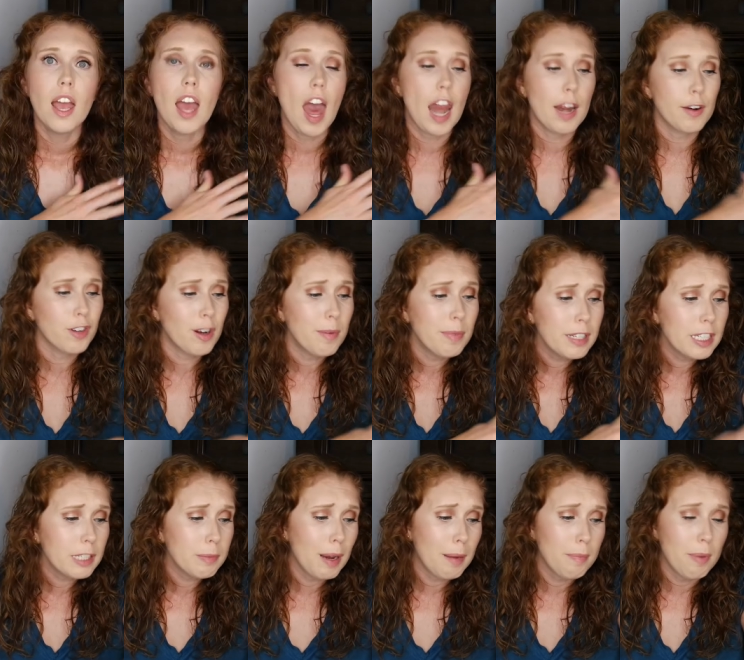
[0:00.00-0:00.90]
And I rubbed it
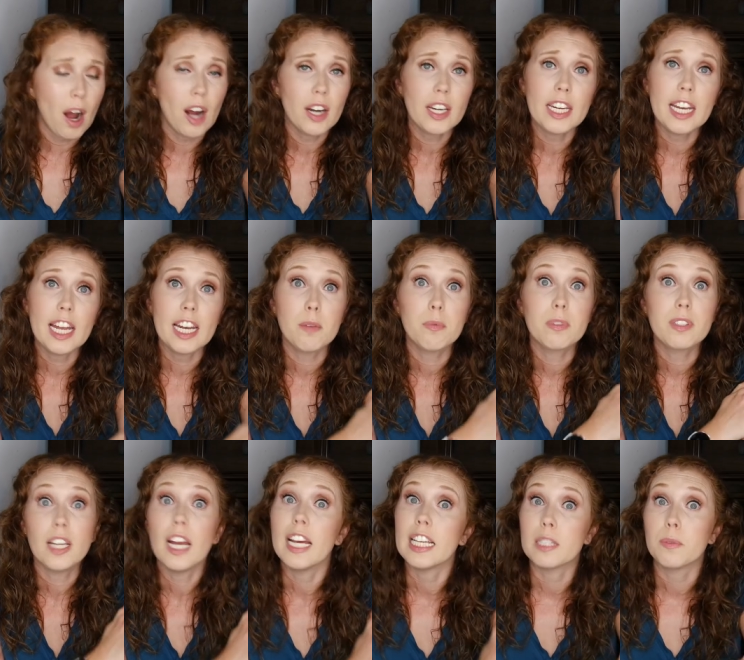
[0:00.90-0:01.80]
into my body and it was
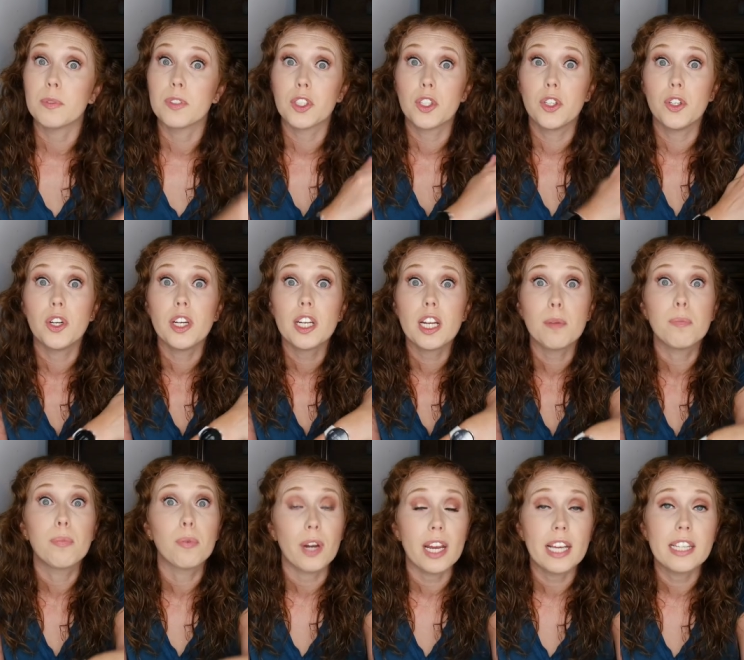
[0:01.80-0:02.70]
nice. It was a good
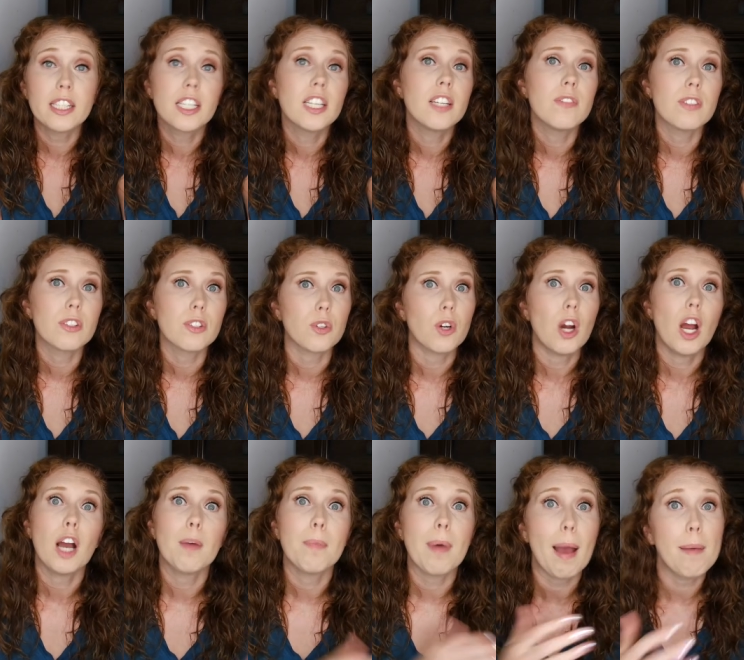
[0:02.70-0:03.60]
abrasive
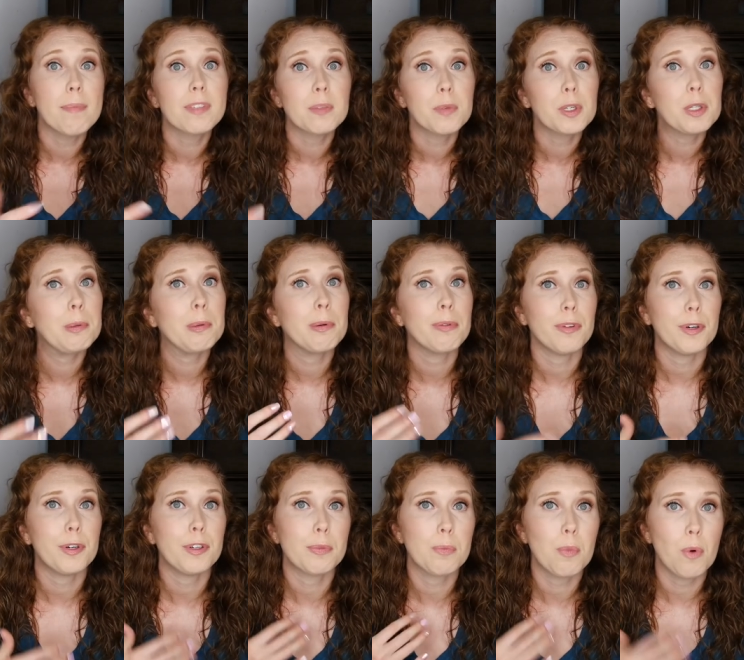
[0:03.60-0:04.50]
scrub. I'm someone who
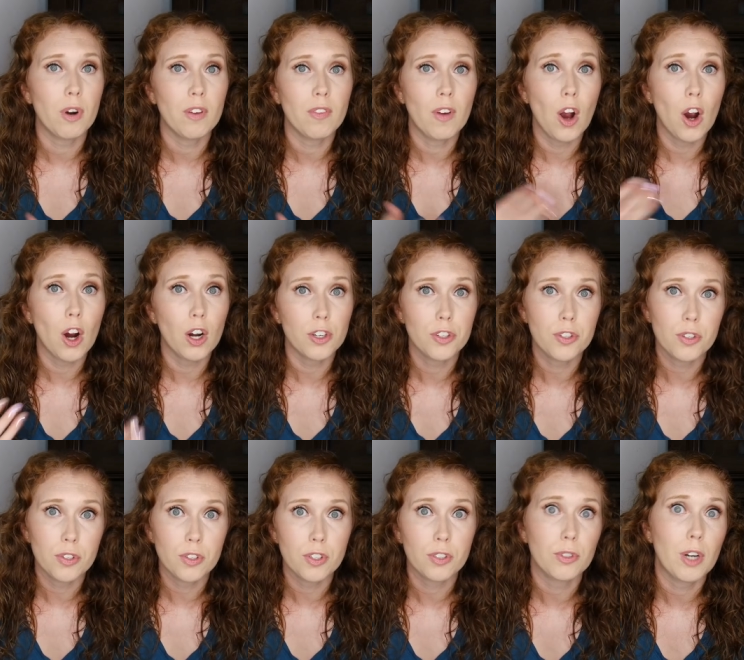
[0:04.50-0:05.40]
prefers more of a harsher
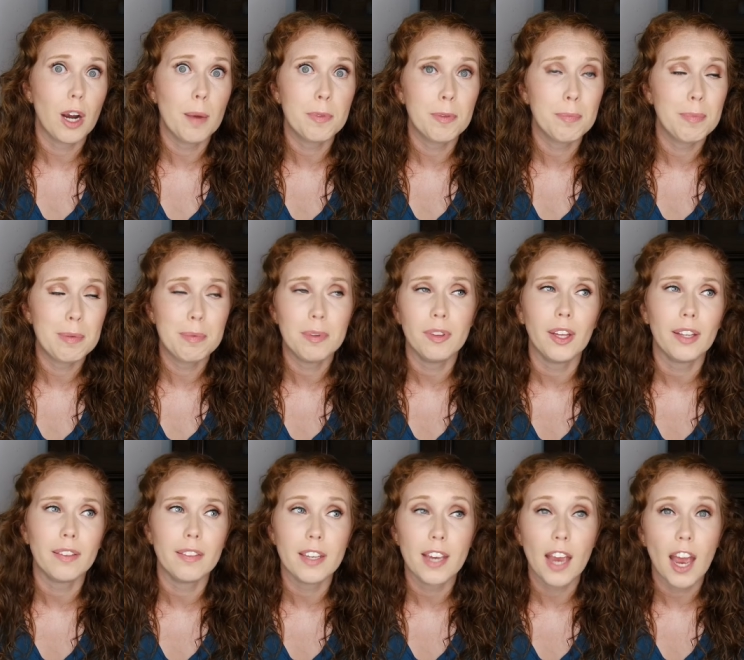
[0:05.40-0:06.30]
scrub than maybe
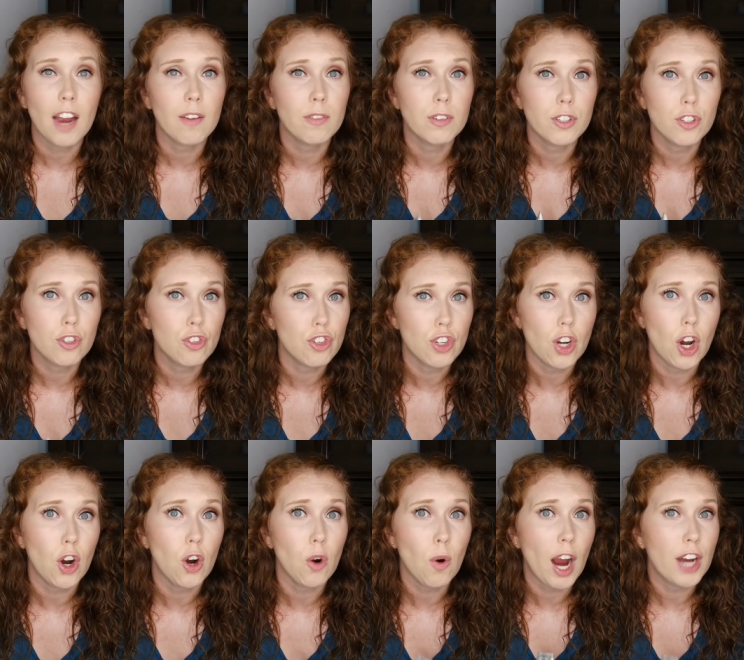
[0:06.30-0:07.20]
like the average
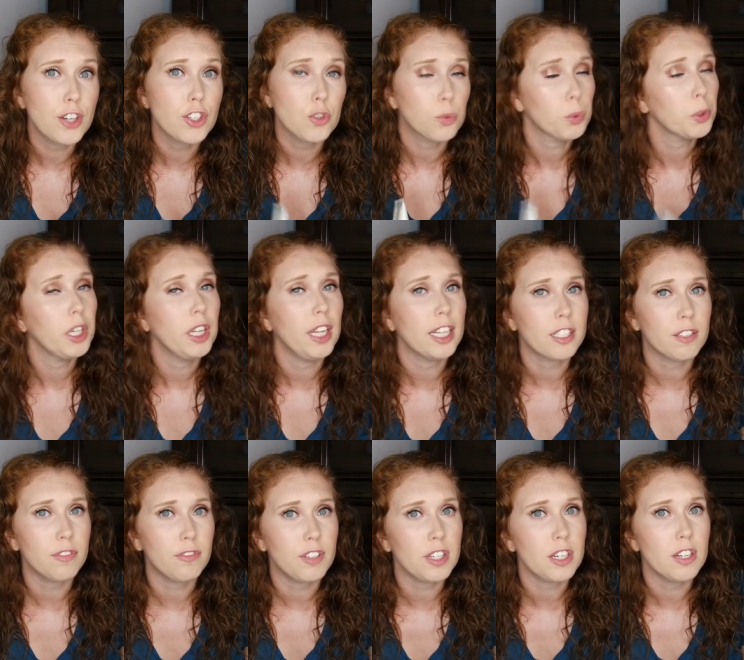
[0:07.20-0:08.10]
Joe. I just really like to
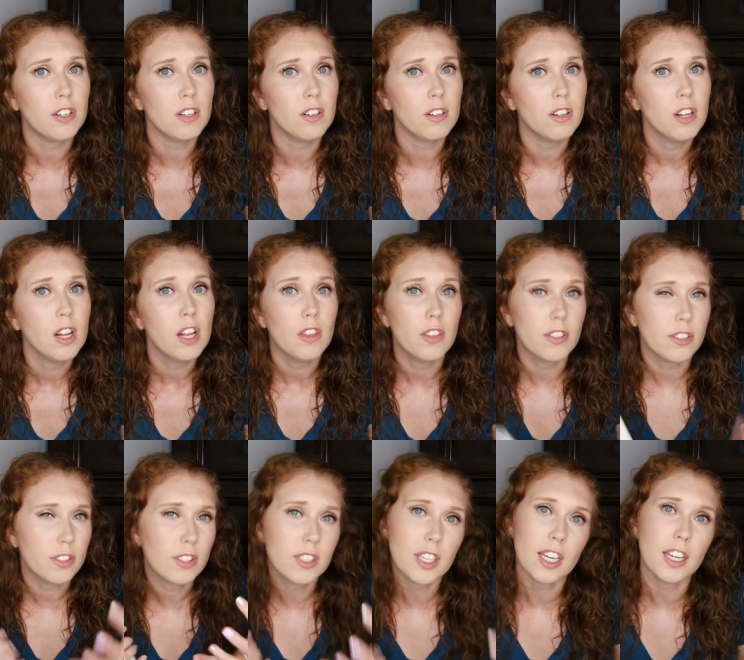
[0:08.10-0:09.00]
feel the
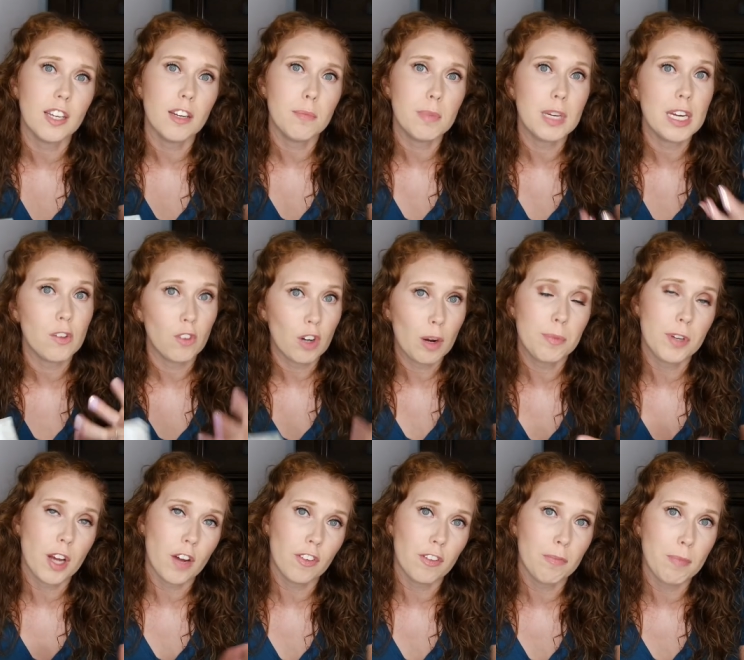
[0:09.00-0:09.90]
skin being rubbed
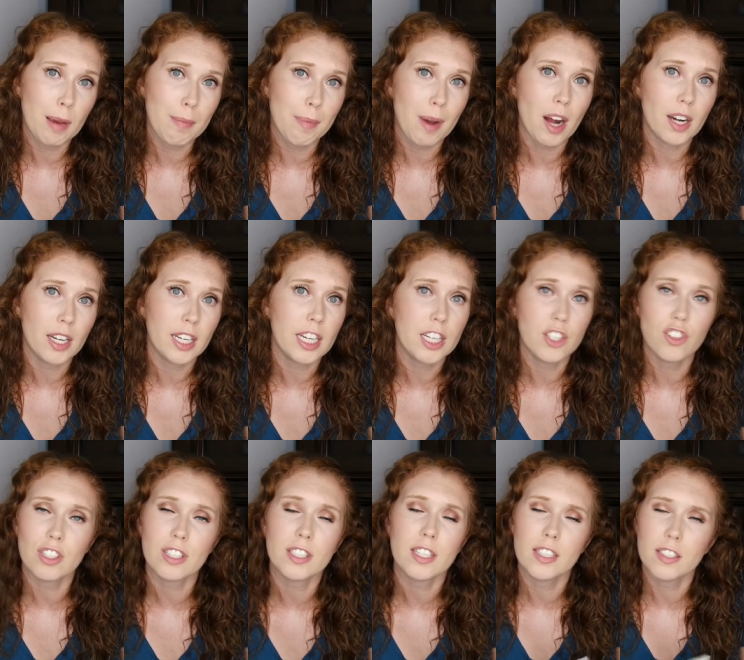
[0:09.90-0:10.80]
off of my body. It
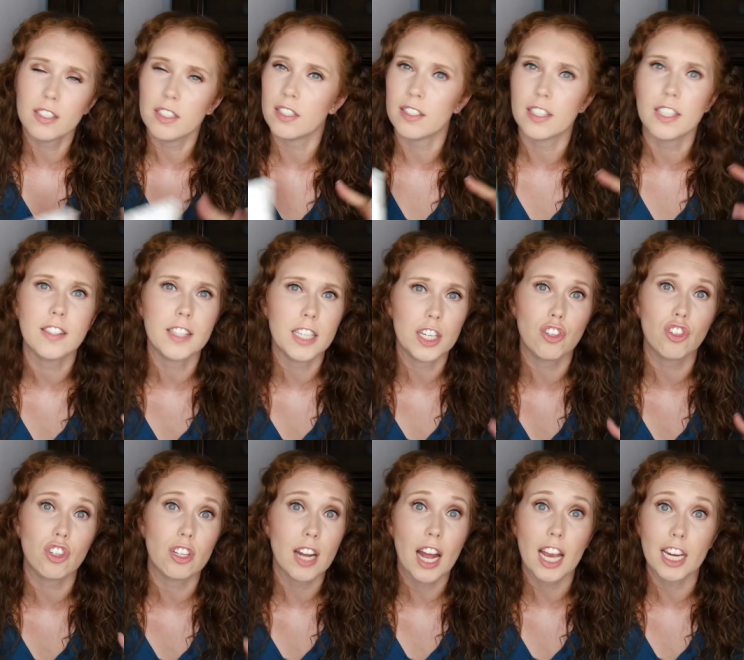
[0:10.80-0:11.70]
just is a
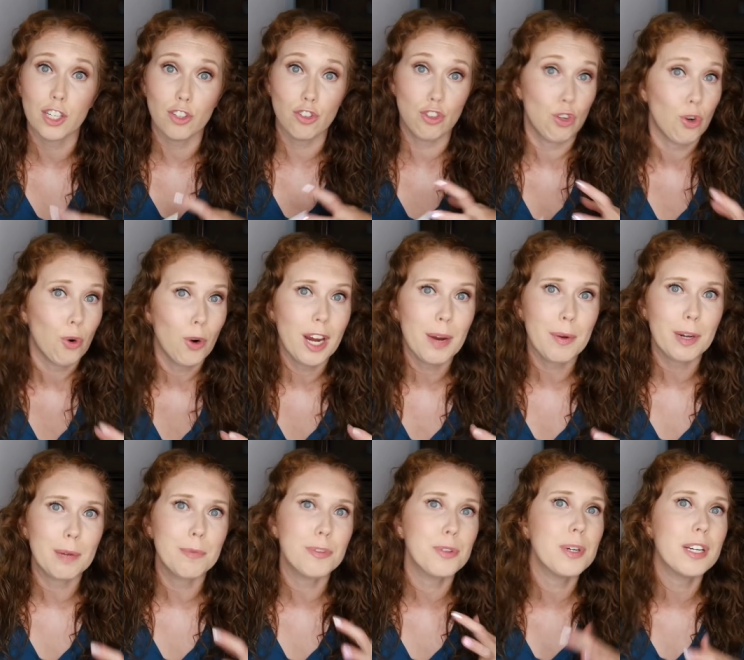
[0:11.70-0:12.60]
sensation I enjoy when
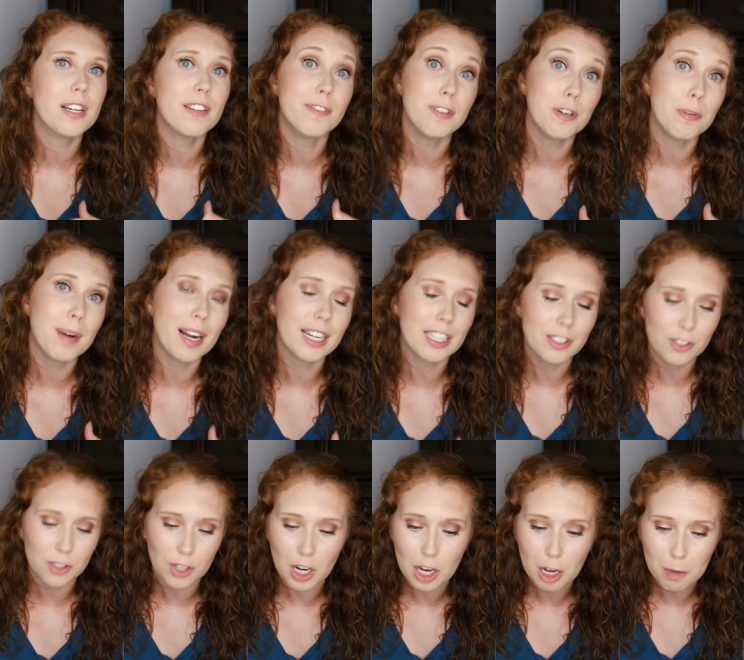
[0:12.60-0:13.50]
I'm doing a full body
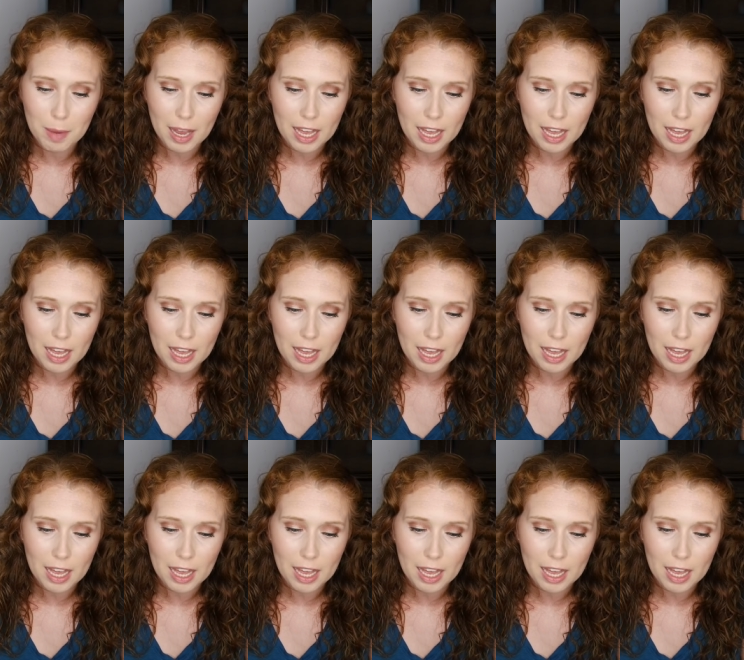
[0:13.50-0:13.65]
scrub.